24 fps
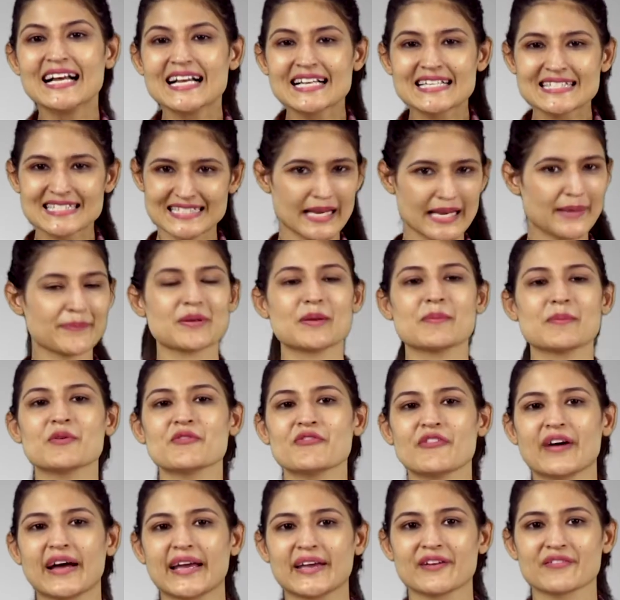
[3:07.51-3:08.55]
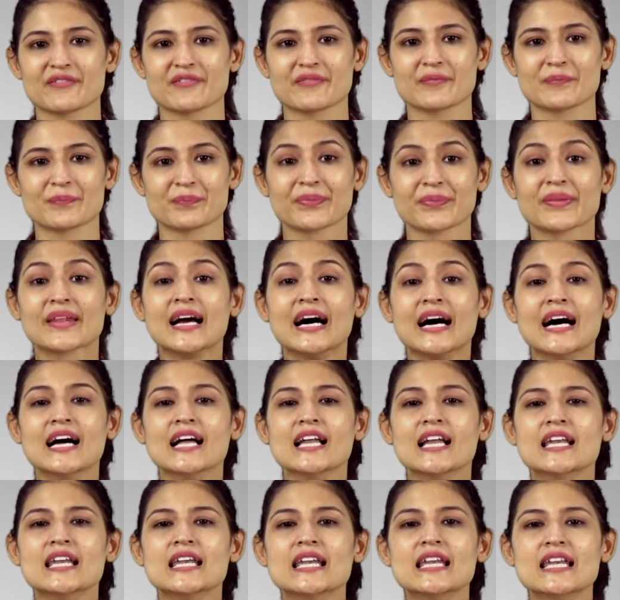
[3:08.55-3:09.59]
Step number 5,
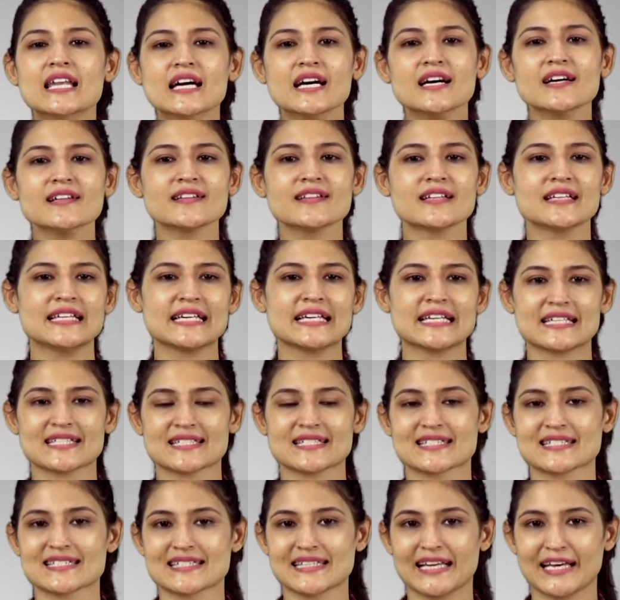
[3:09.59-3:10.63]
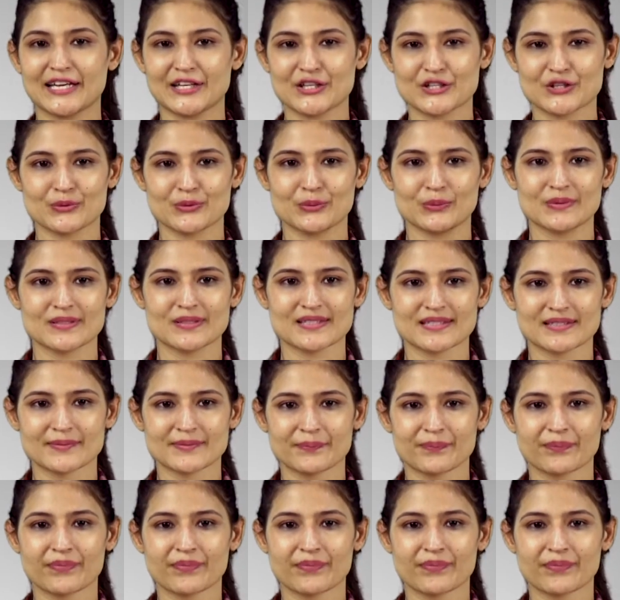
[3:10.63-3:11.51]
learn the latest design tools.